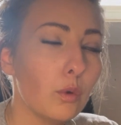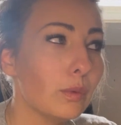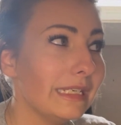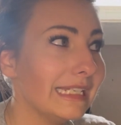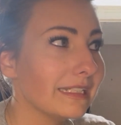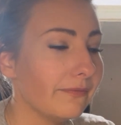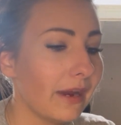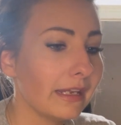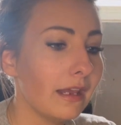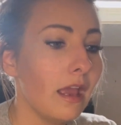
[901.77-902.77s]
We need to
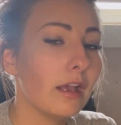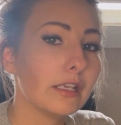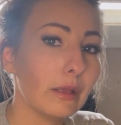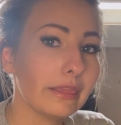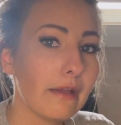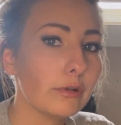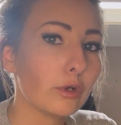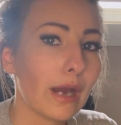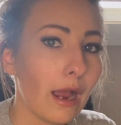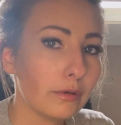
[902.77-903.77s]
find level
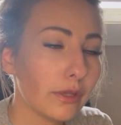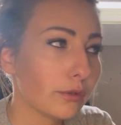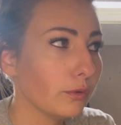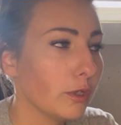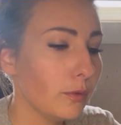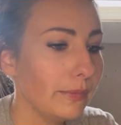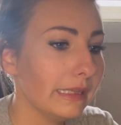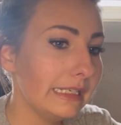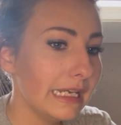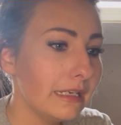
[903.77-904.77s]
ground through
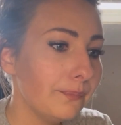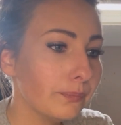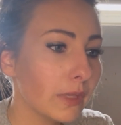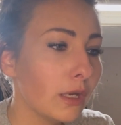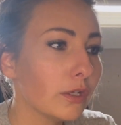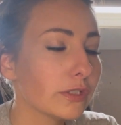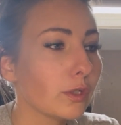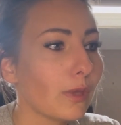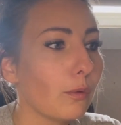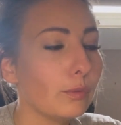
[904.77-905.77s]
humility
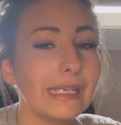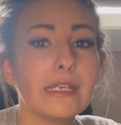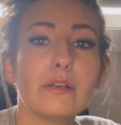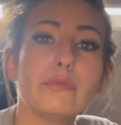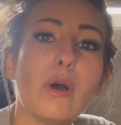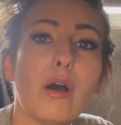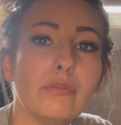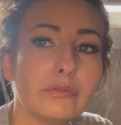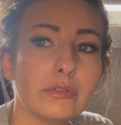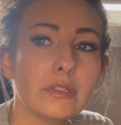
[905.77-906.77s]
so that we can
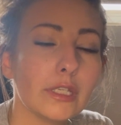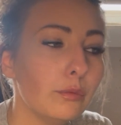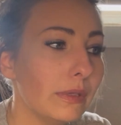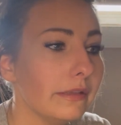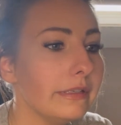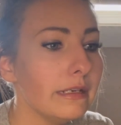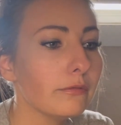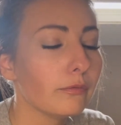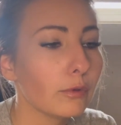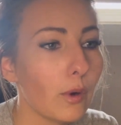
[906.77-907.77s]
evolve. Humility
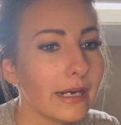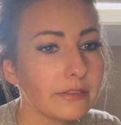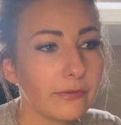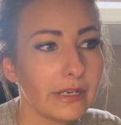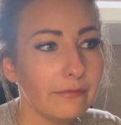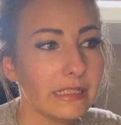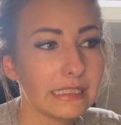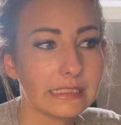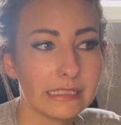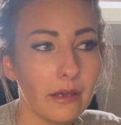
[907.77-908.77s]
requires forgiveness
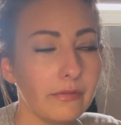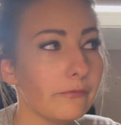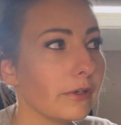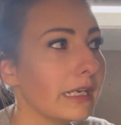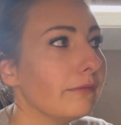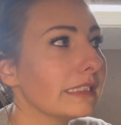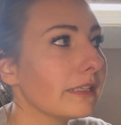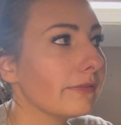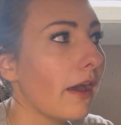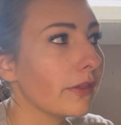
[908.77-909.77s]
of self and forgiveness
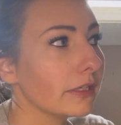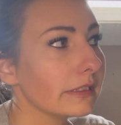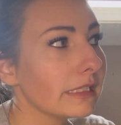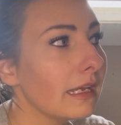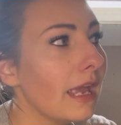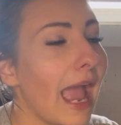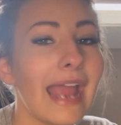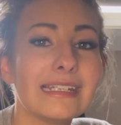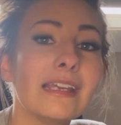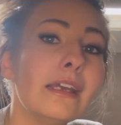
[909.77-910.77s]
of others,
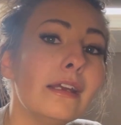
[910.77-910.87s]
and